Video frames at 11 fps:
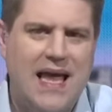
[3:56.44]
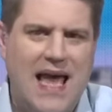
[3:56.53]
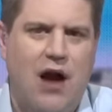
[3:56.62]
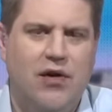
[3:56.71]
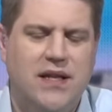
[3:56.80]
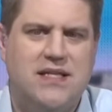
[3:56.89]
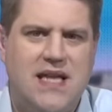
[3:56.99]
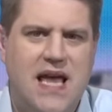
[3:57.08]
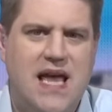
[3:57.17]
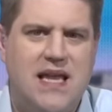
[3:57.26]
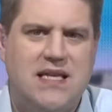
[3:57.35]

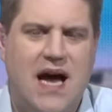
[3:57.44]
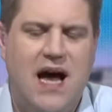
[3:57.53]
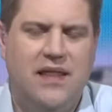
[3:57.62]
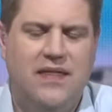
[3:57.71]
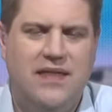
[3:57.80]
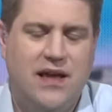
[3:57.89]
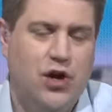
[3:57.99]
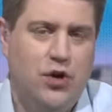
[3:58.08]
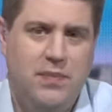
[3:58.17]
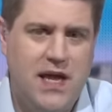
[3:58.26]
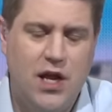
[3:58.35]
guaranteed and
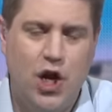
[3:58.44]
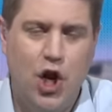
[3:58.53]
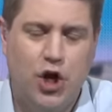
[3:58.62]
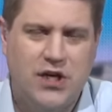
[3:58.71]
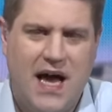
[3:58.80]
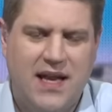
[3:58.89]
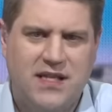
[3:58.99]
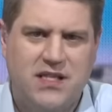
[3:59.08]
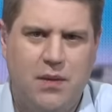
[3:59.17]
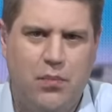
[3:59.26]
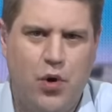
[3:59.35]
could be looked at at
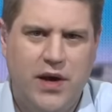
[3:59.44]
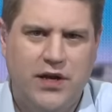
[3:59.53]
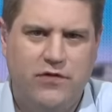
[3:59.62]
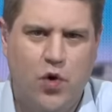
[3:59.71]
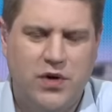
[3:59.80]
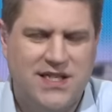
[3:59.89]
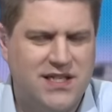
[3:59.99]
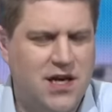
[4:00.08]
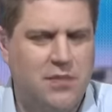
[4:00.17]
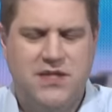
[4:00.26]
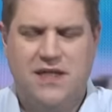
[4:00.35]
some point. Of course, this
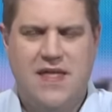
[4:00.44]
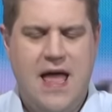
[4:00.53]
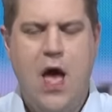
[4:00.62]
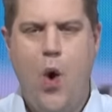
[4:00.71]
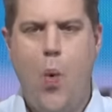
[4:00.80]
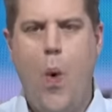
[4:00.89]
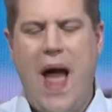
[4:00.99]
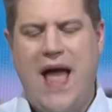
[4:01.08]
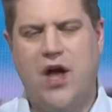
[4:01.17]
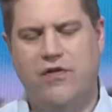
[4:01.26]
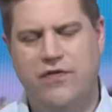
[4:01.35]
comes in the
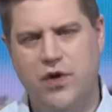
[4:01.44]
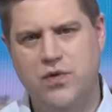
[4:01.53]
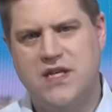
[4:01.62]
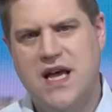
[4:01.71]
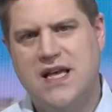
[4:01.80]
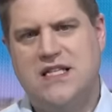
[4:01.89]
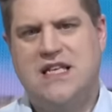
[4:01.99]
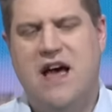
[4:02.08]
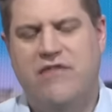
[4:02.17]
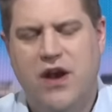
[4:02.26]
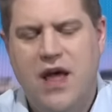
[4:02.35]
wake of those
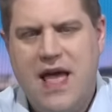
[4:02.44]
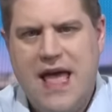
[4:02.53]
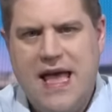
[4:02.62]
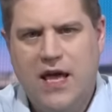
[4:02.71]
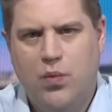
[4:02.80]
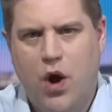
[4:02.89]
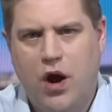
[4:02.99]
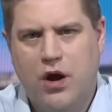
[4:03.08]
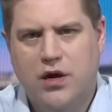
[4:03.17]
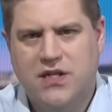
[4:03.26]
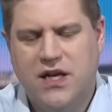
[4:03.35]
seven aid
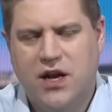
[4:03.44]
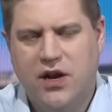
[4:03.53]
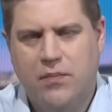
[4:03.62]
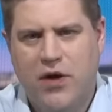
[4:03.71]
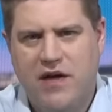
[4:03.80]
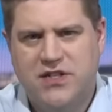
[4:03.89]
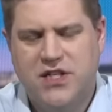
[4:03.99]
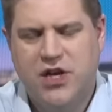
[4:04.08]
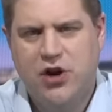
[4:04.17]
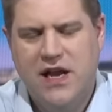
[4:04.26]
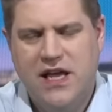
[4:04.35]
workers, including private
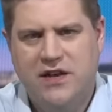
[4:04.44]
security